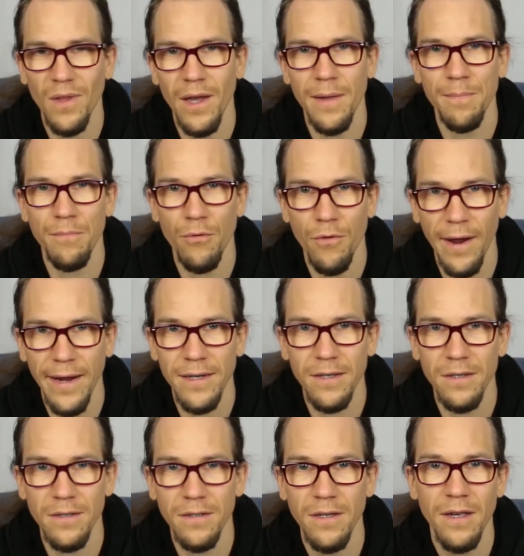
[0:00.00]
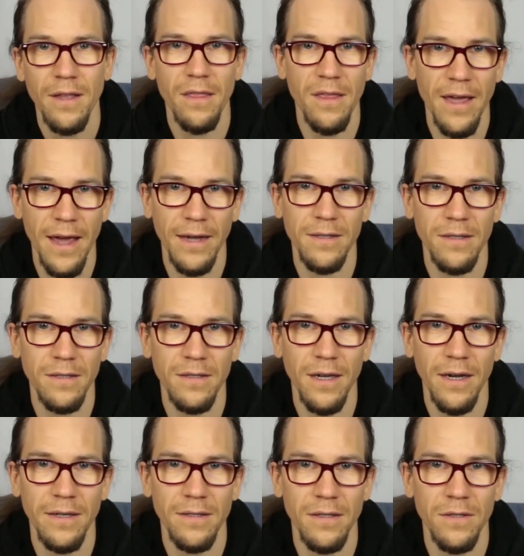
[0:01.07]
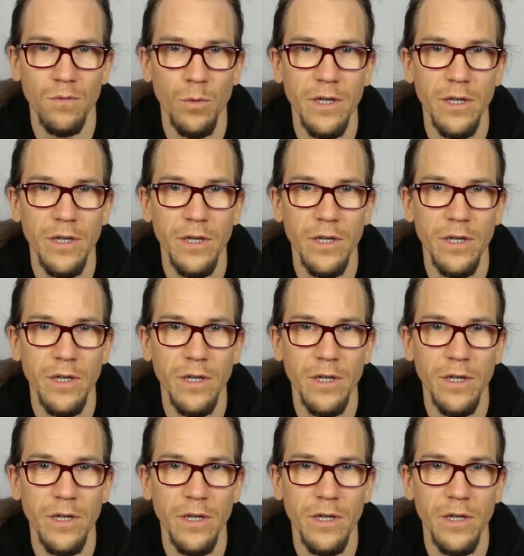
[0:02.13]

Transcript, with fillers: and practice the exercises